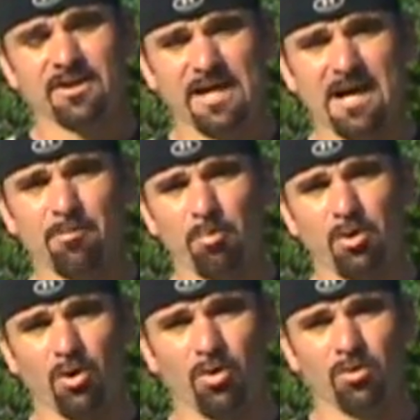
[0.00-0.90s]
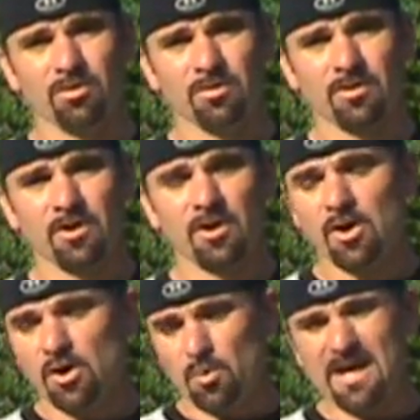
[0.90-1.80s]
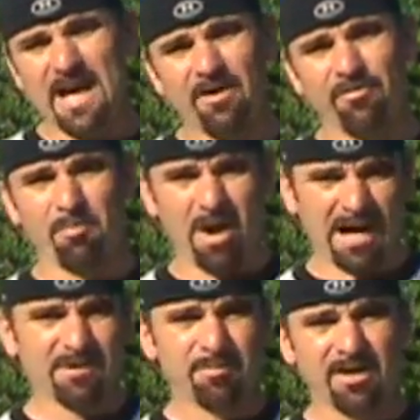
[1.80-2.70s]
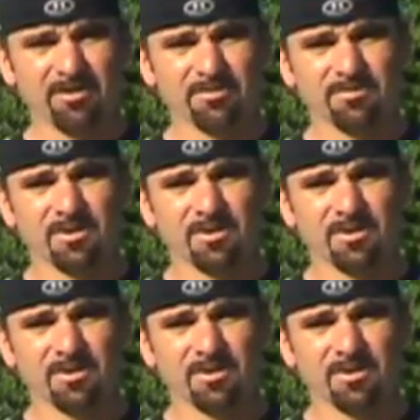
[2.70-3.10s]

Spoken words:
camera pole, we have the MightyMount,